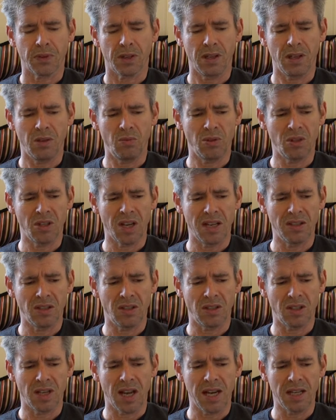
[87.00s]
It was
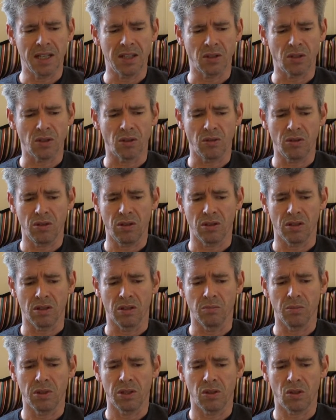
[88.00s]
entertaining to look at
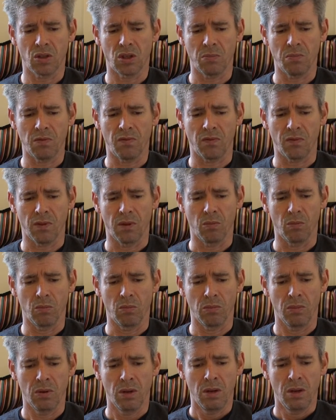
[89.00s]
them, and some of
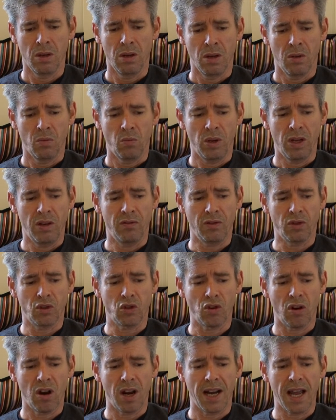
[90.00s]
them we even
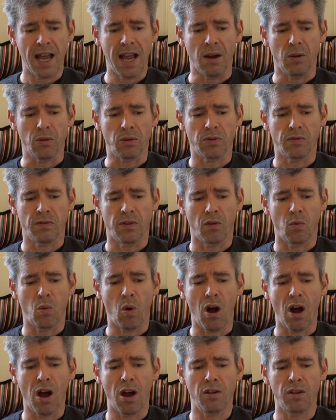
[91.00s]
tried out. For a
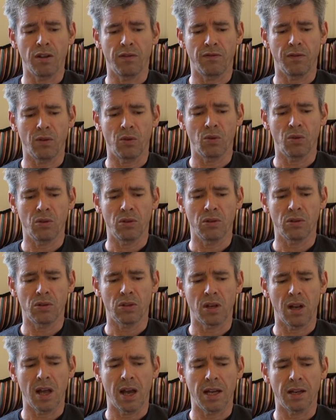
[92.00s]
while the floor
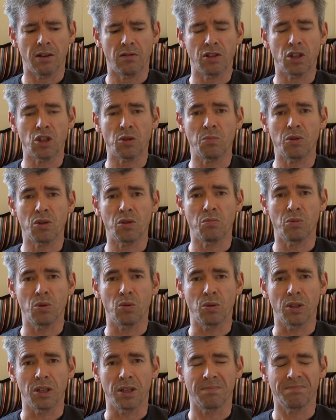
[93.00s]
looked like Christmas
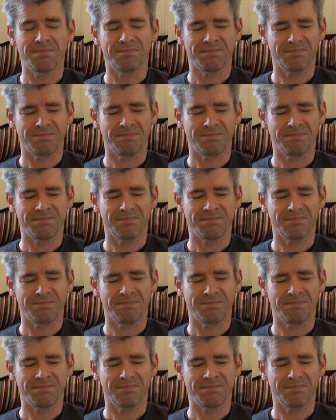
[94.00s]
morning.